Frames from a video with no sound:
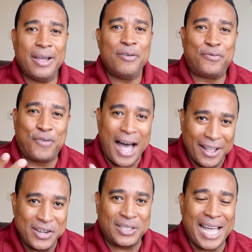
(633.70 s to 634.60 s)

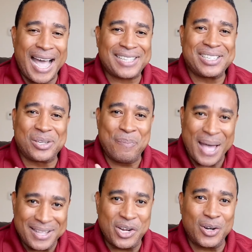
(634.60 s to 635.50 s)
File your taxes,
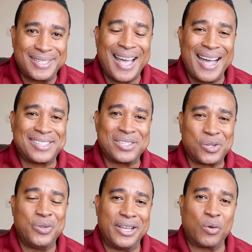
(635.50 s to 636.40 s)
amend your taxes
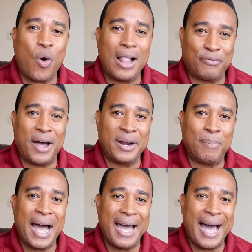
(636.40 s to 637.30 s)
so you can qualify to
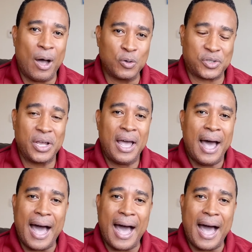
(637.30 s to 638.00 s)
buy a house.